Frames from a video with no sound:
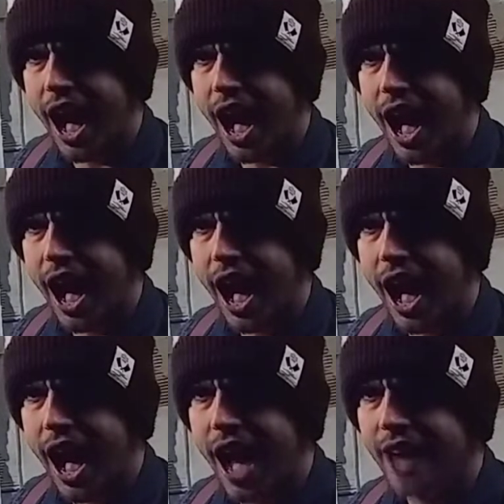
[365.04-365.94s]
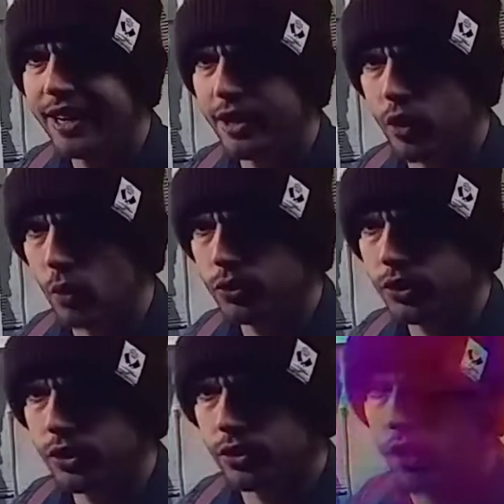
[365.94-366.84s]
keep going. I need a ghost
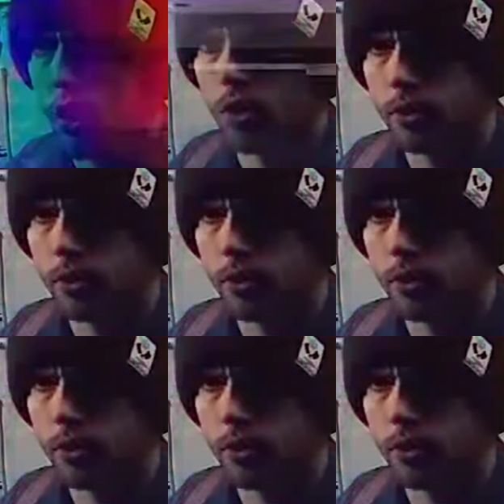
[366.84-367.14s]
that doesn't